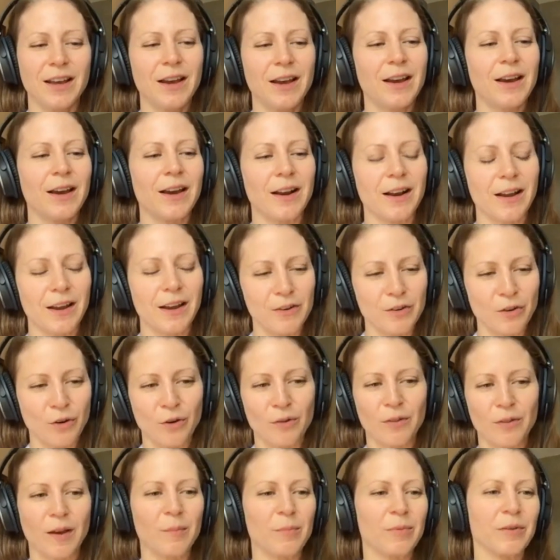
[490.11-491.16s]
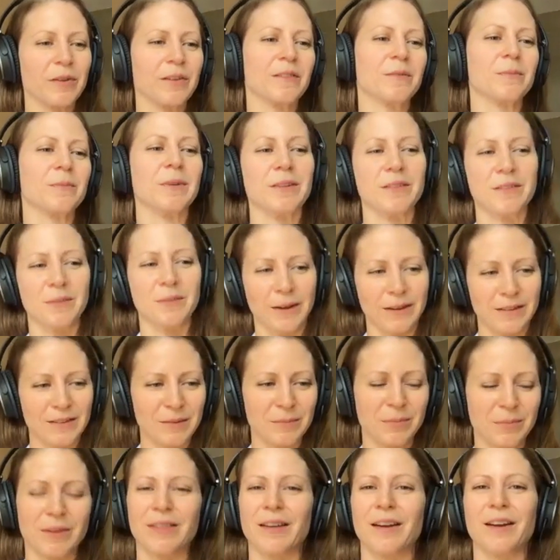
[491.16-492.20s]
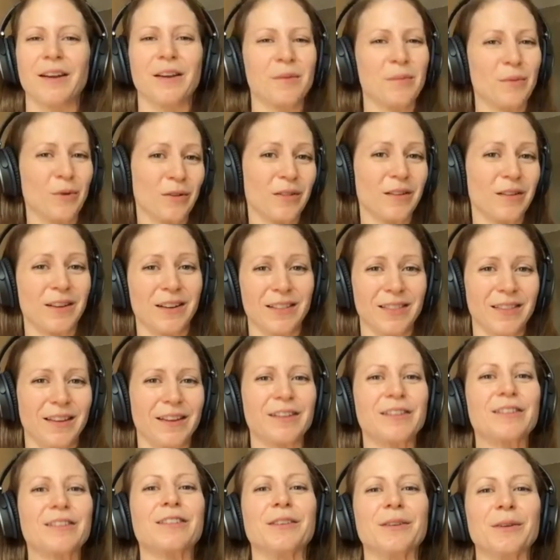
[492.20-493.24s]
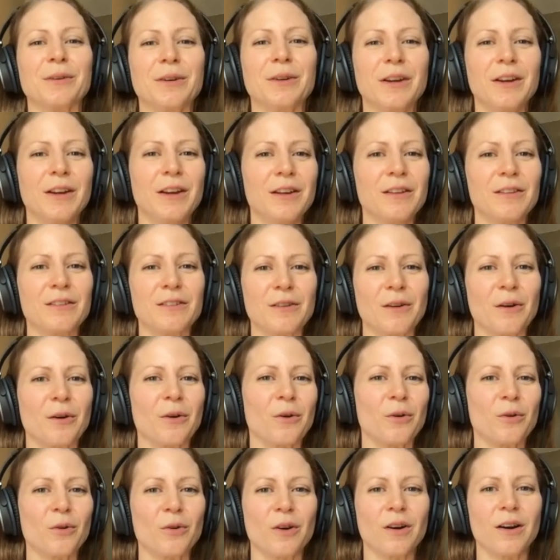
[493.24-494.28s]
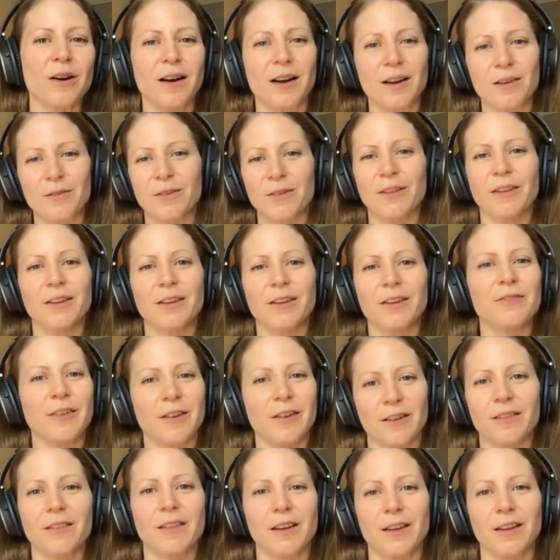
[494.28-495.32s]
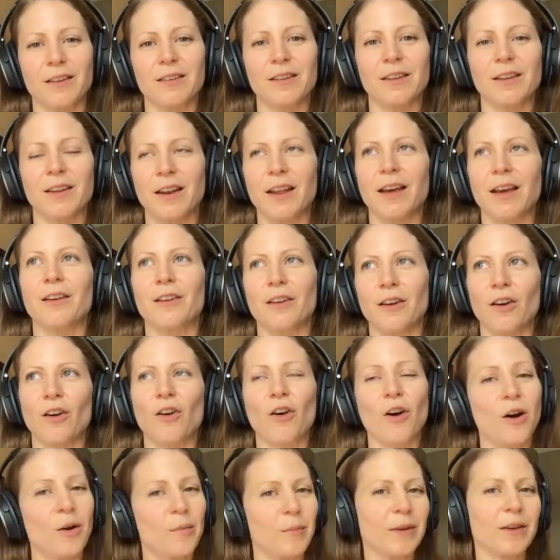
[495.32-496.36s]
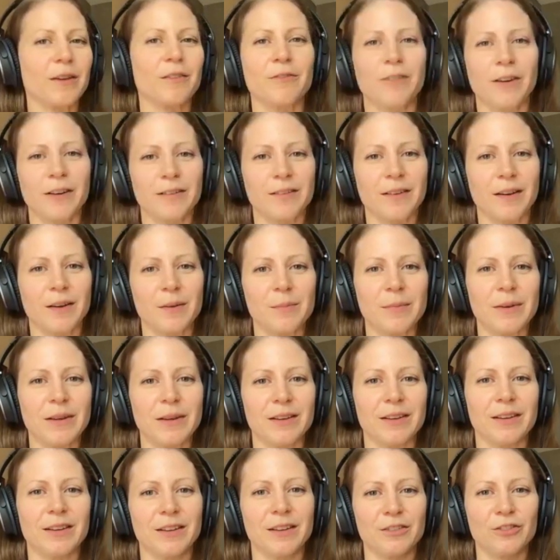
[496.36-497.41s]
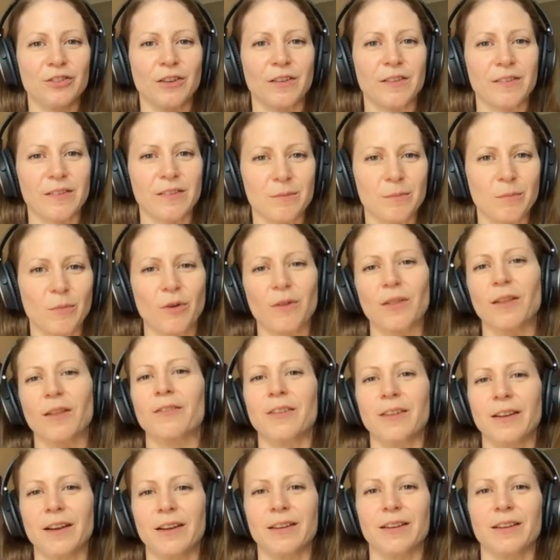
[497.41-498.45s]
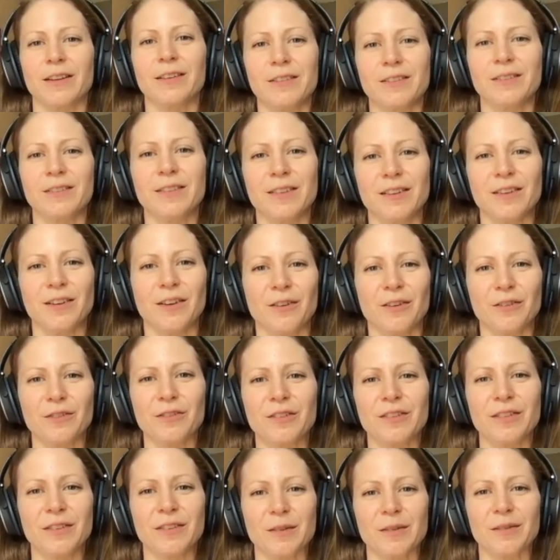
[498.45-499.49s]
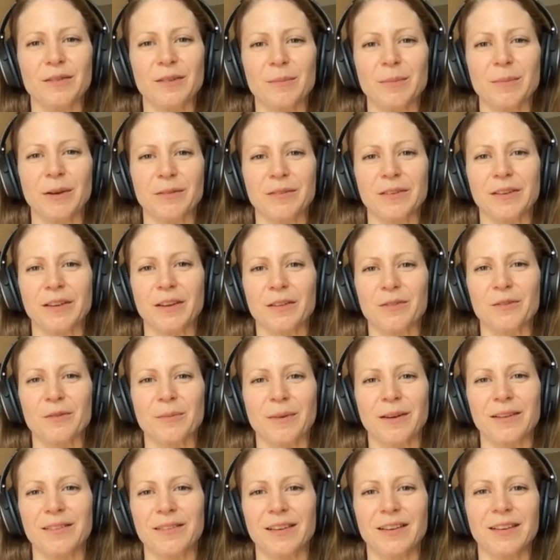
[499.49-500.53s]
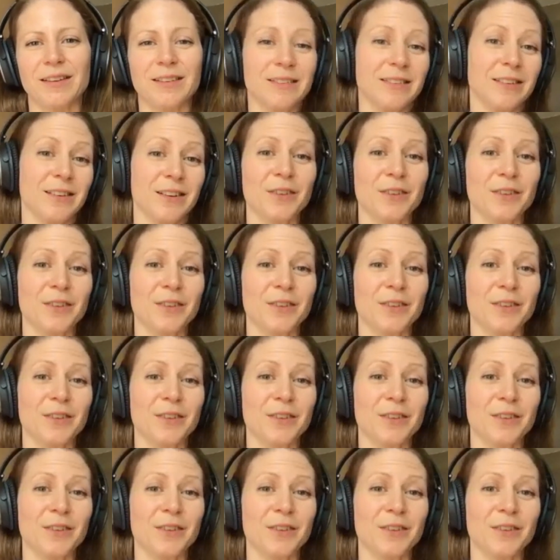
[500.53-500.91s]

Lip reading: And I know that brings me into my sympathetic more than I'd like to. So I really felt that it had a calming effect on me and just more level headed, to be able to get through my day easier.